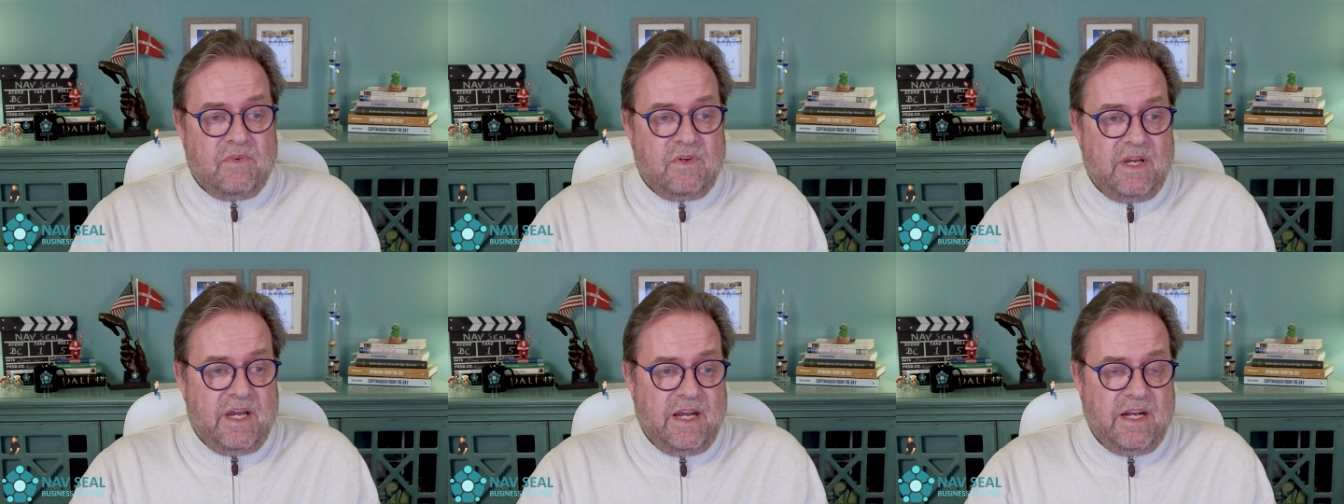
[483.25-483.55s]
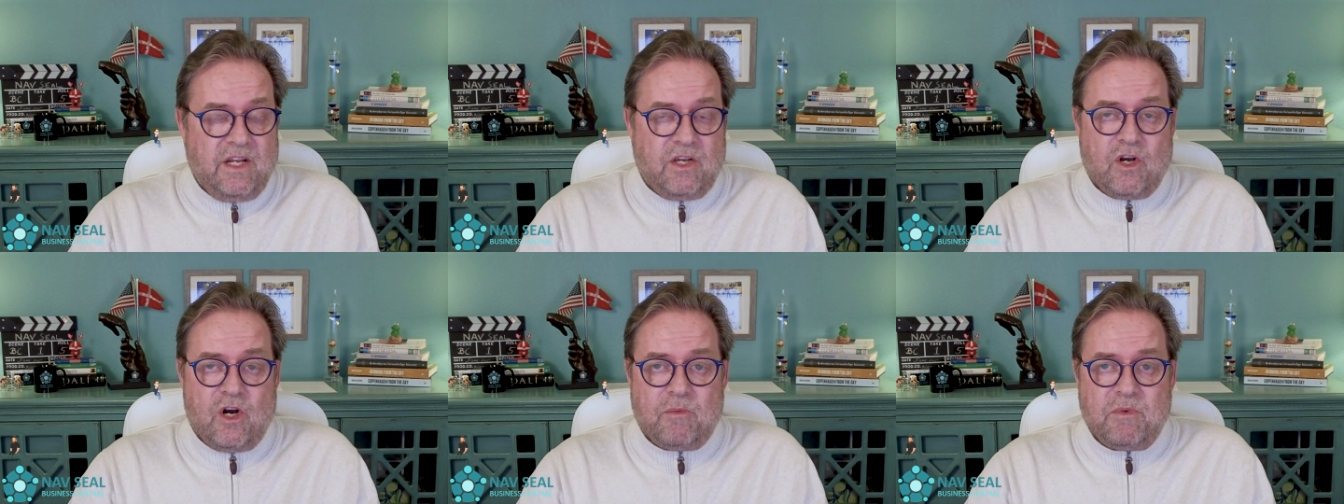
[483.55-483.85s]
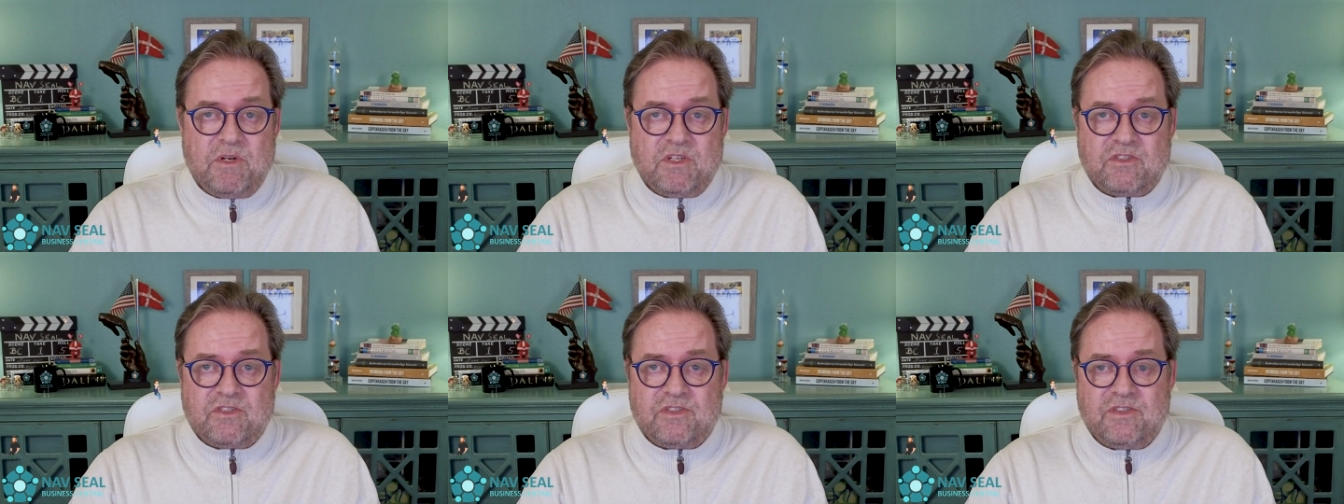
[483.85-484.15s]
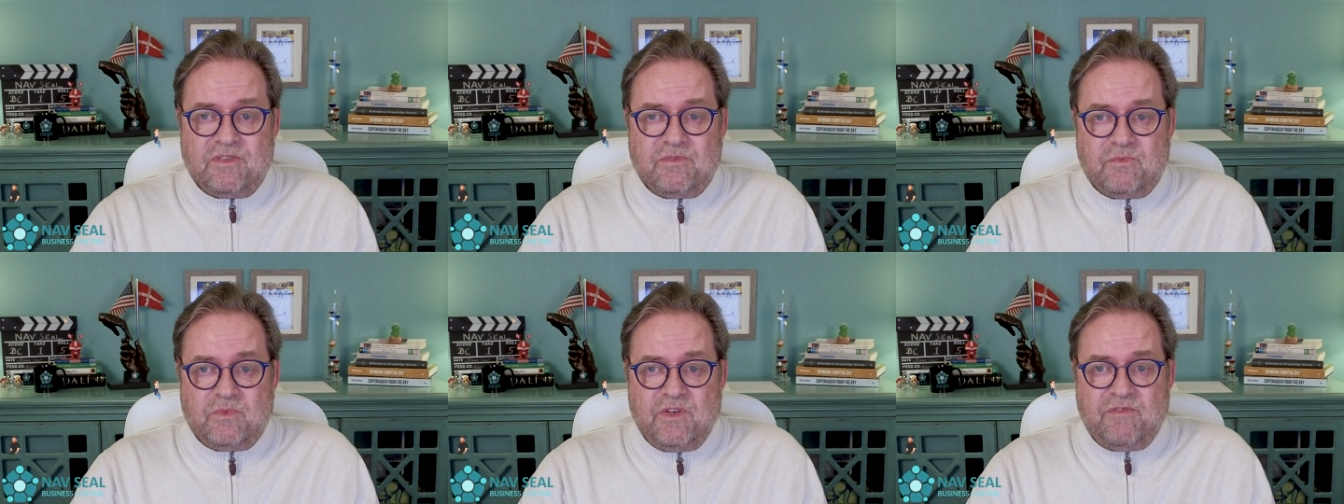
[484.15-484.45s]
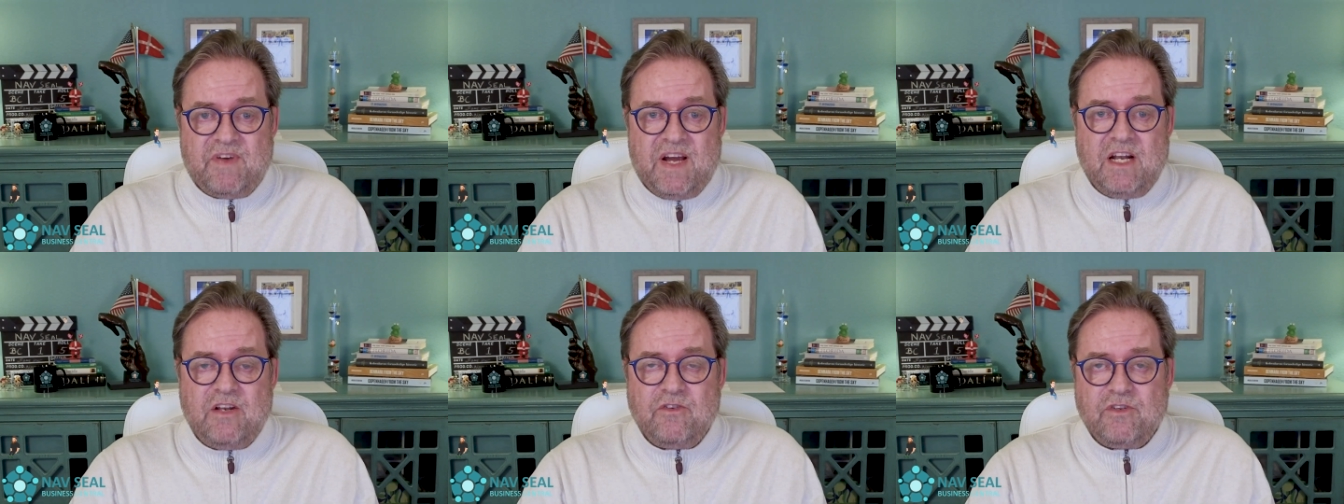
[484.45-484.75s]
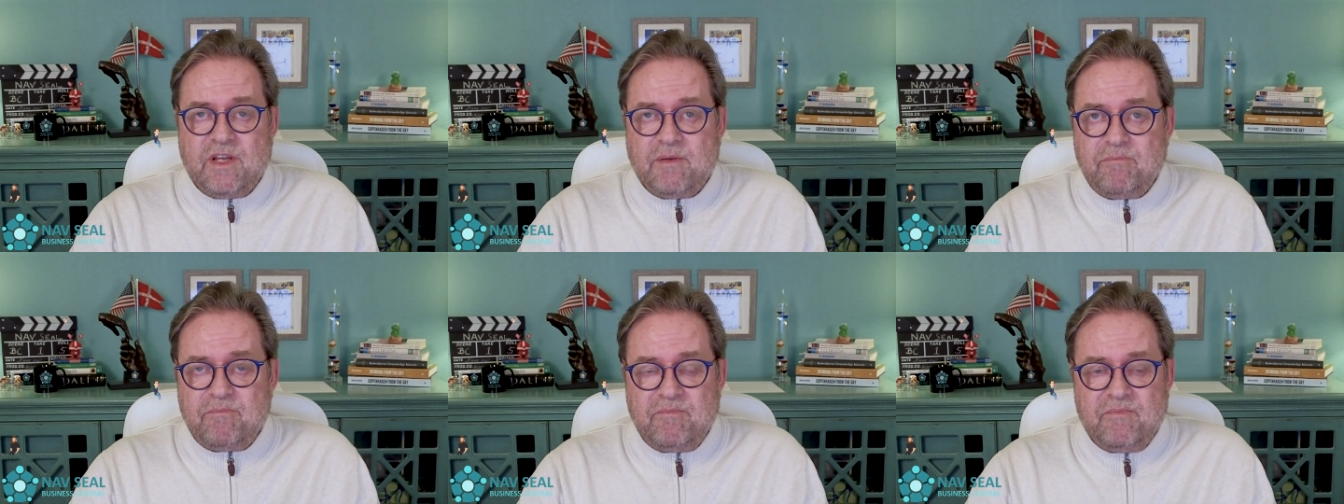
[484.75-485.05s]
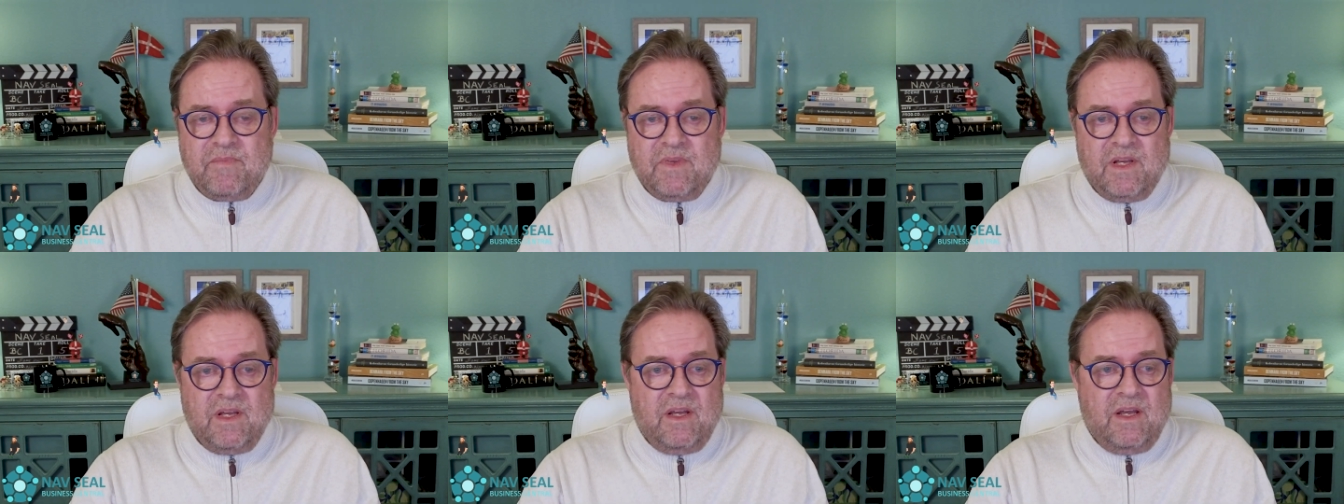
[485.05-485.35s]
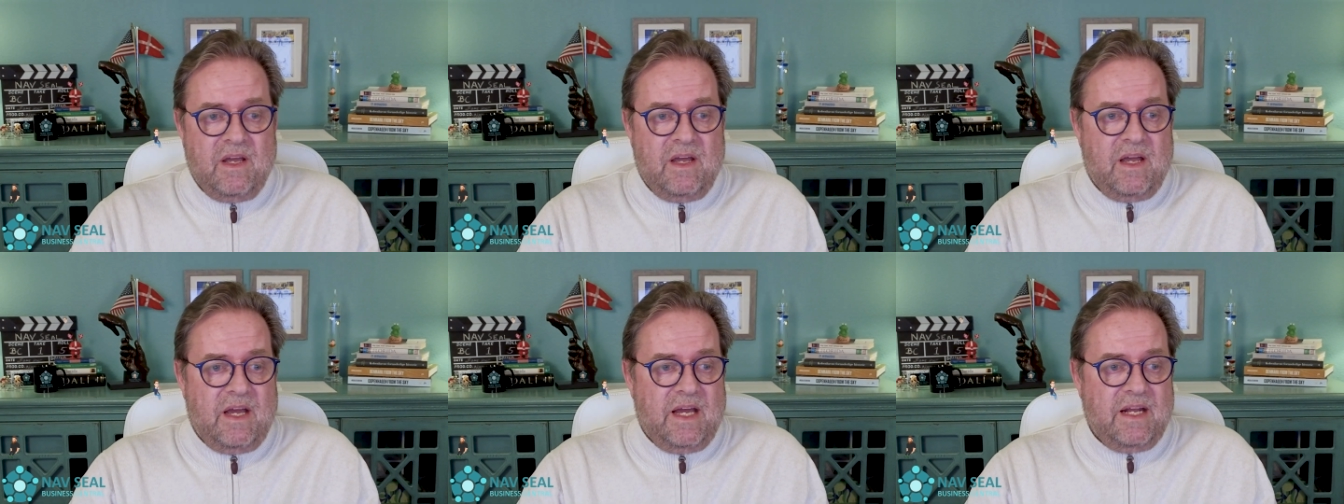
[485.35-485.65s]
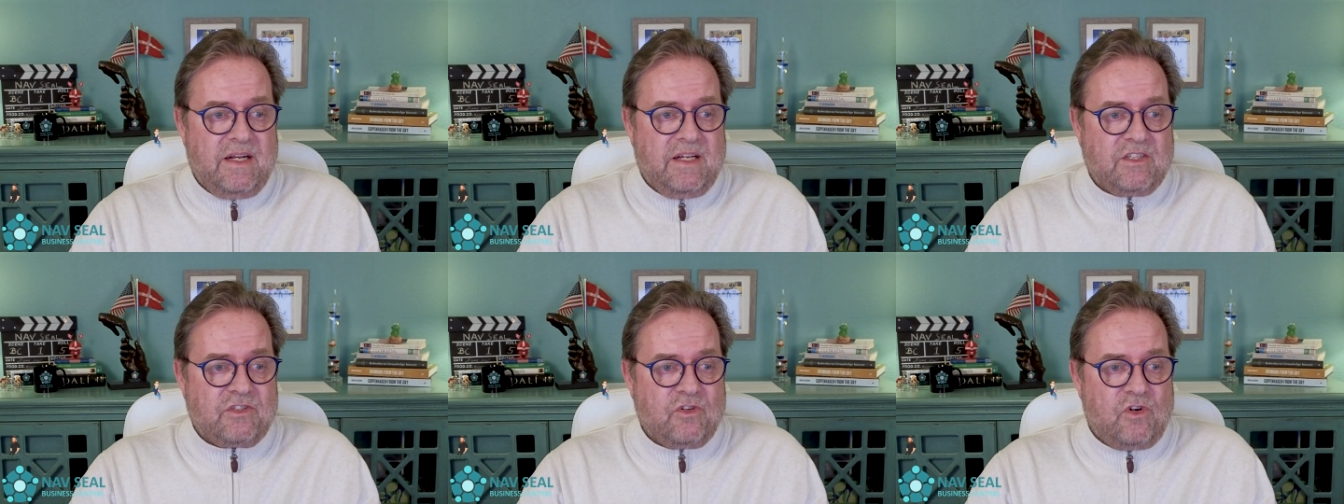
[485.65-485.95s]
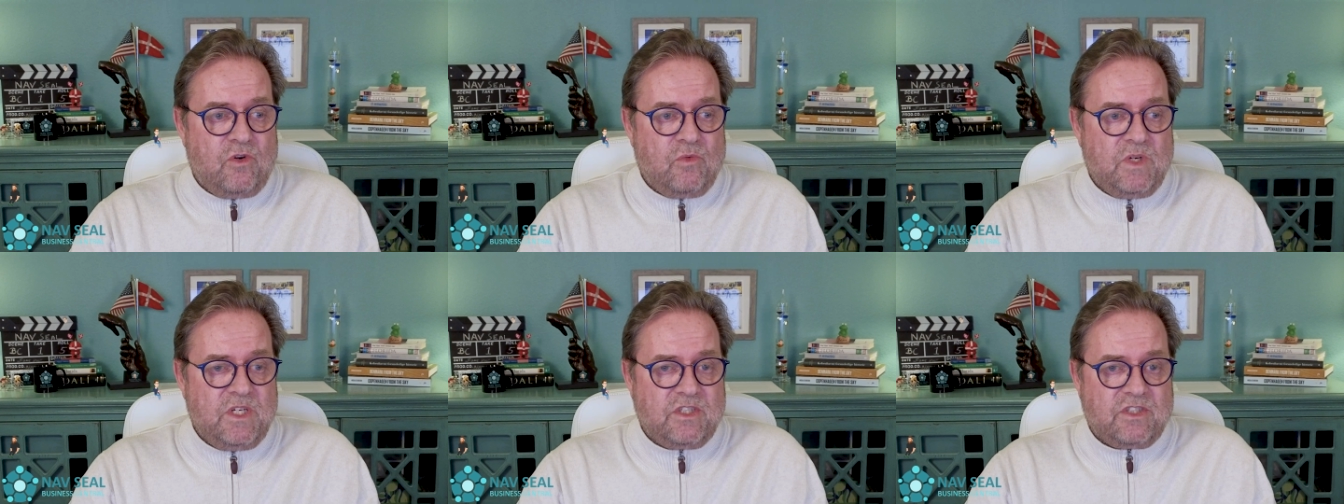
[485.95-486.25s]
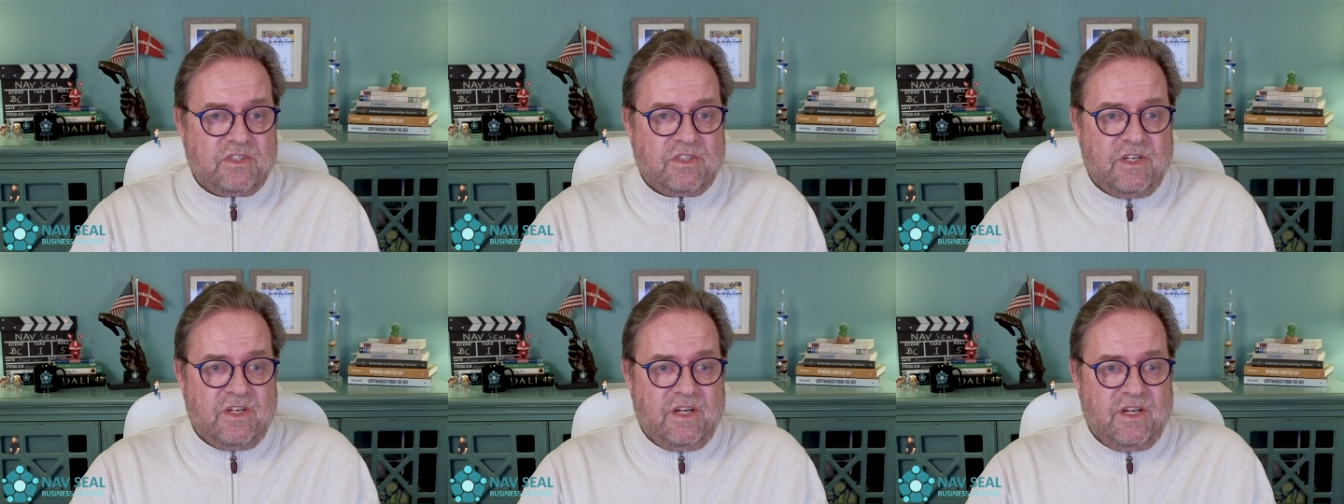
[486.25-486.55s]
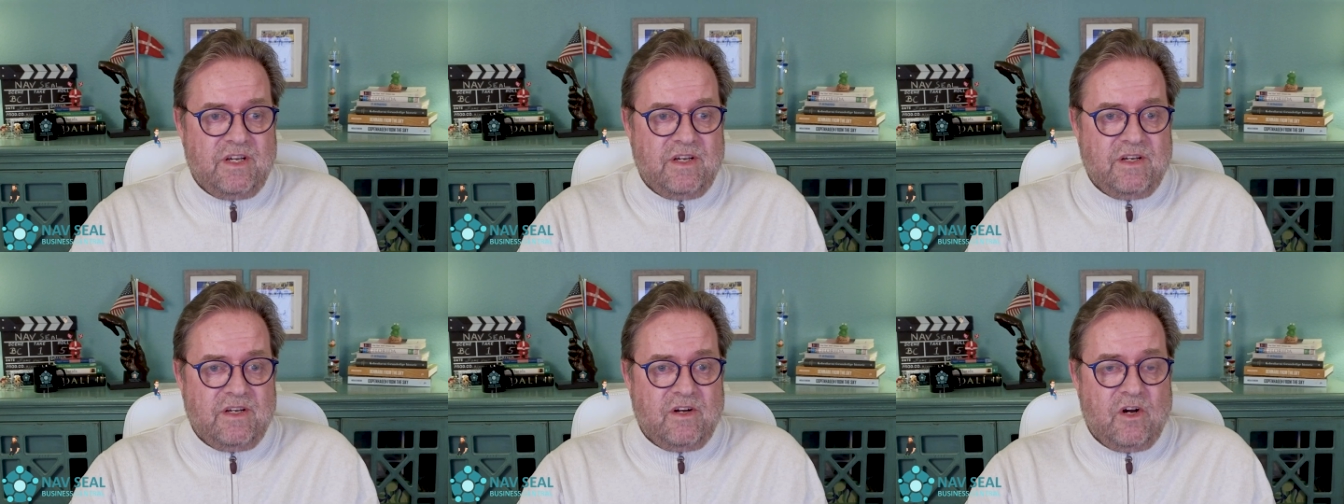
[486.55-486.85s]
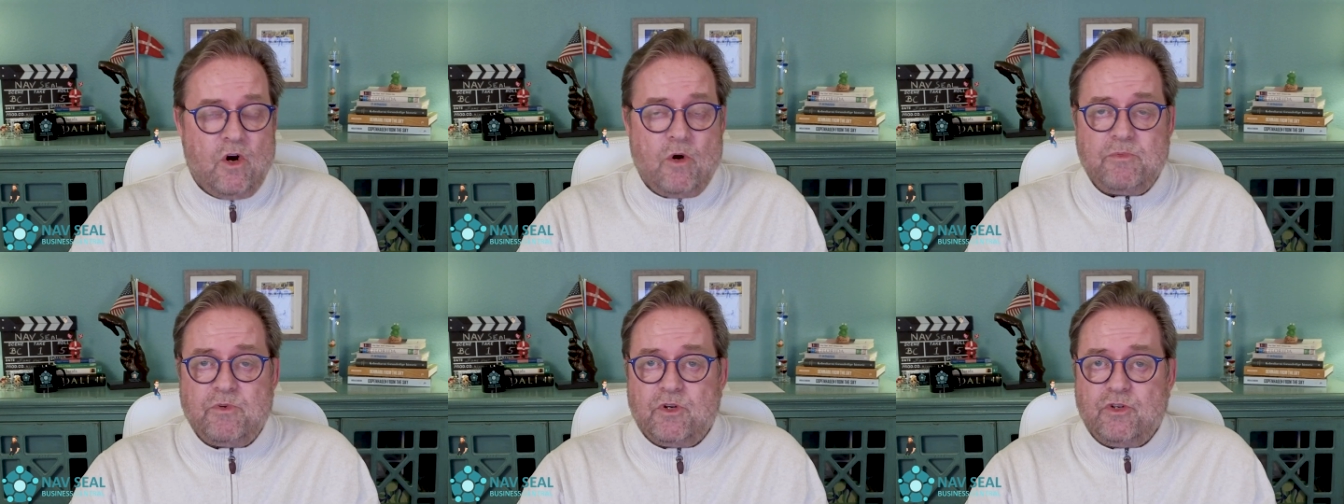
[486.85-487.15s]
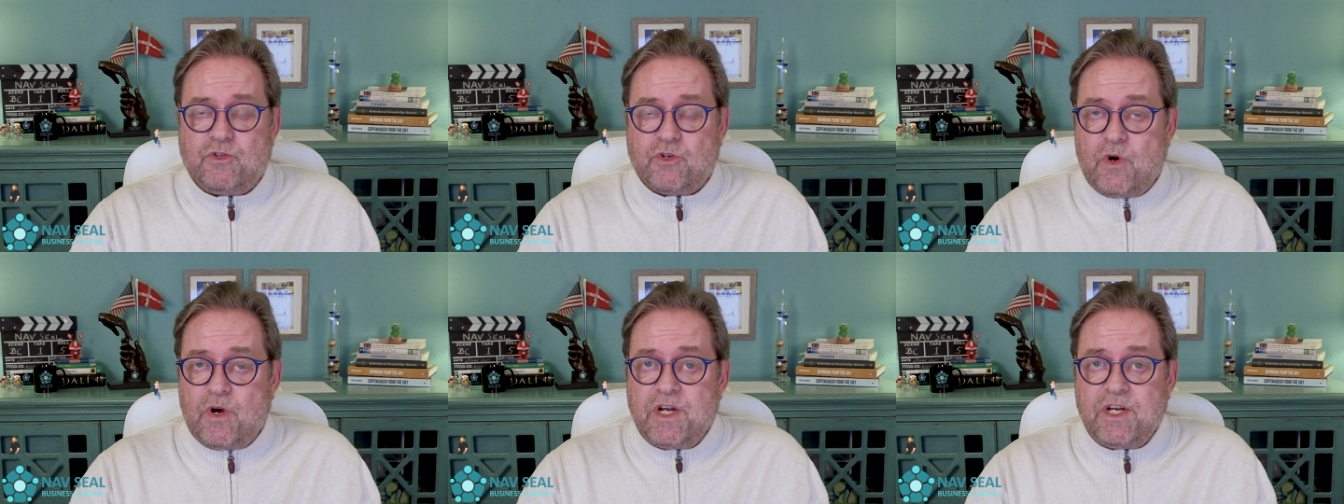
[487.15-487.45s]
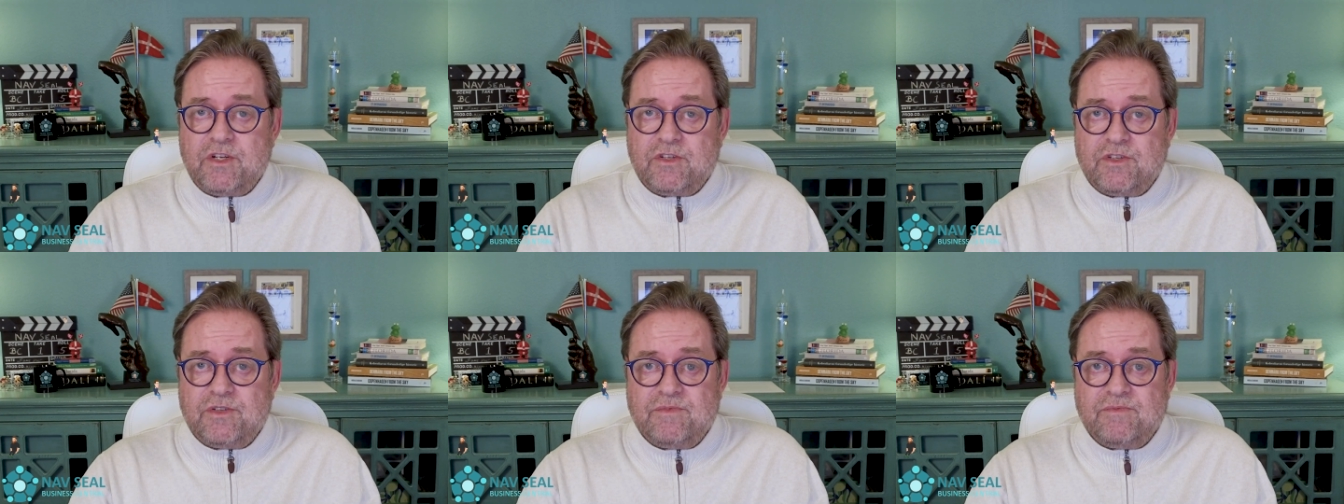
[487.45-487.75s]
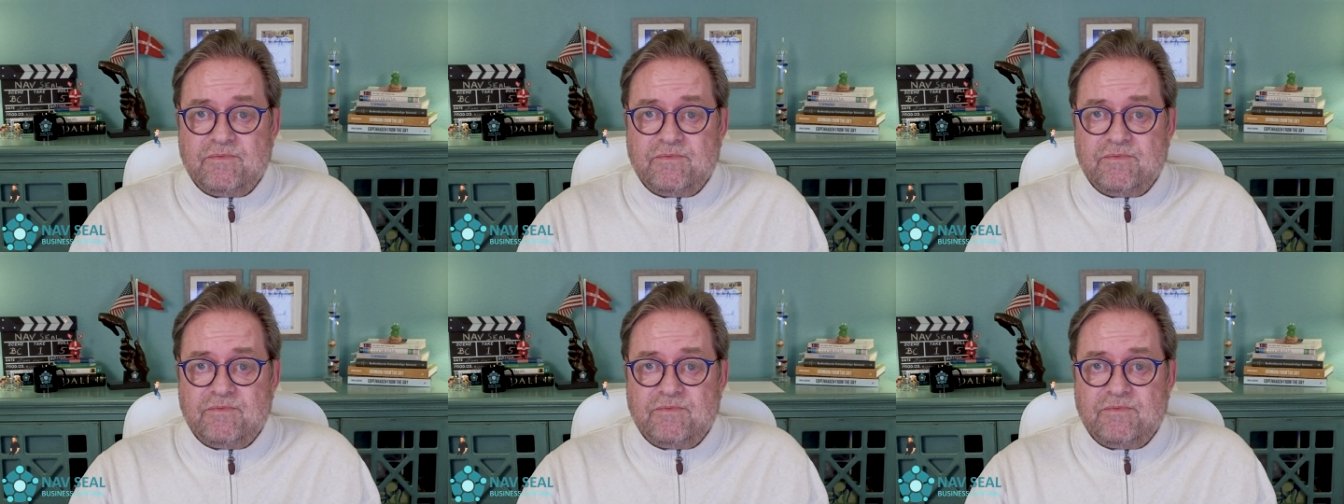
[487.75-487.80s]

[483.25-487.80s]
Any comments, we value them. And as always, I hope you enjoyed it.